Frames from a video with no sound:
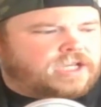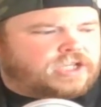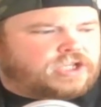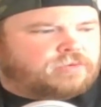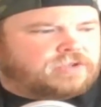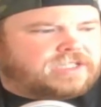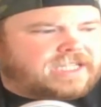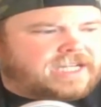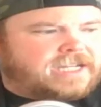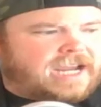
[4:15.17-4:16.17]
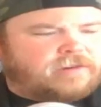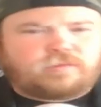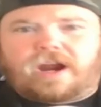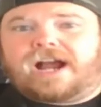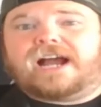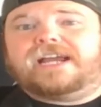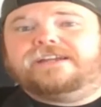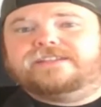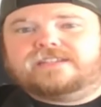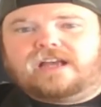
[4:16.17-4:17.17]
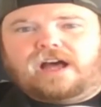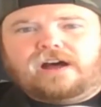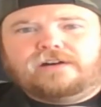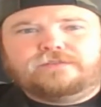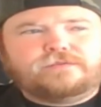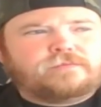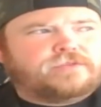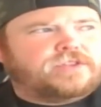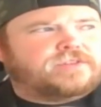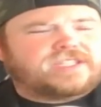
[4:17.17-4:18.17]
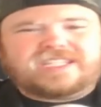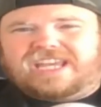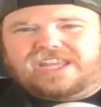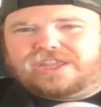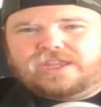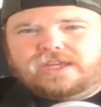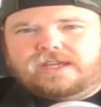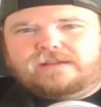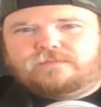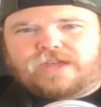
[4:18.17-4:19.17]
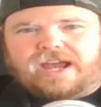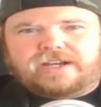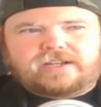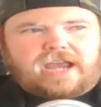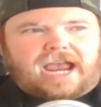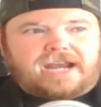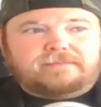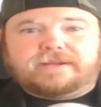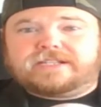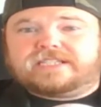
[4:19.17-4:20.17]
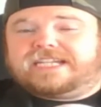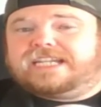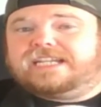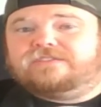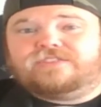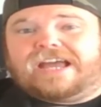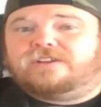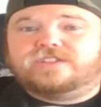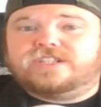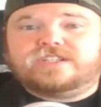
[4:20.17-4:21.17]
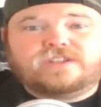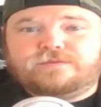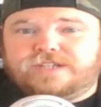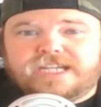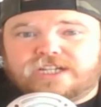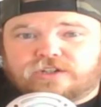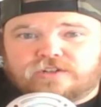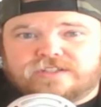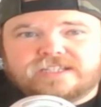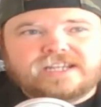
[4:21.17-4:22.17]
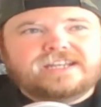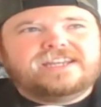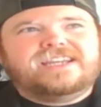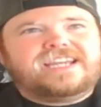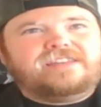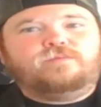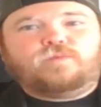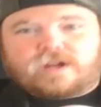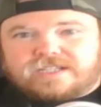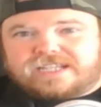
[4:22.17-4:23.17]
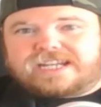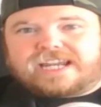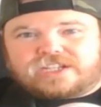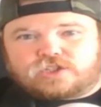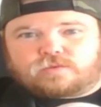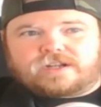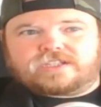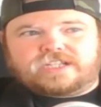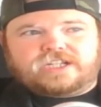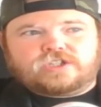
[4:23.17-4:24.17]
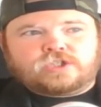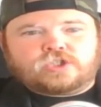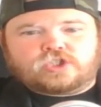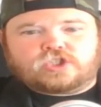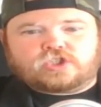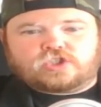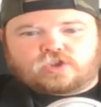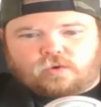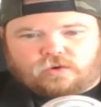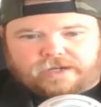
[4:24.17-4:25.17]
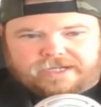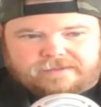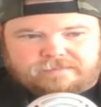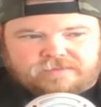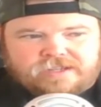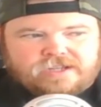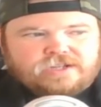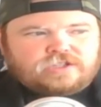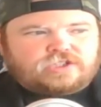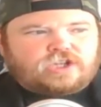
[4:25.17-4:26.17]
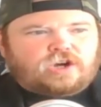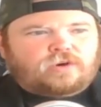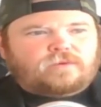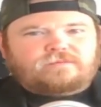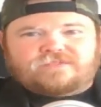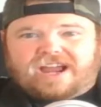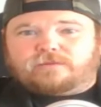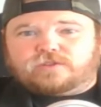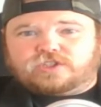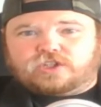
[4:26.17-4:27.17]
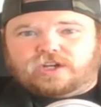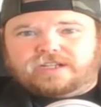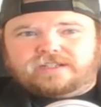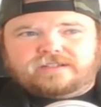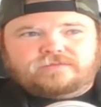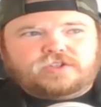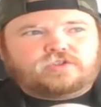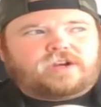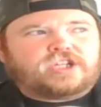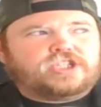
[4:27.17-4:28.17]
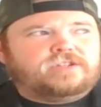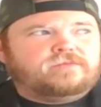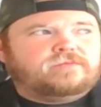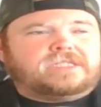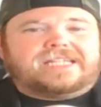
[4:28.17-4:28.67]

you were seeing a rise of the Sith that hadn't been seen in thousands of years. It was an interesting story. So that was good. The direction,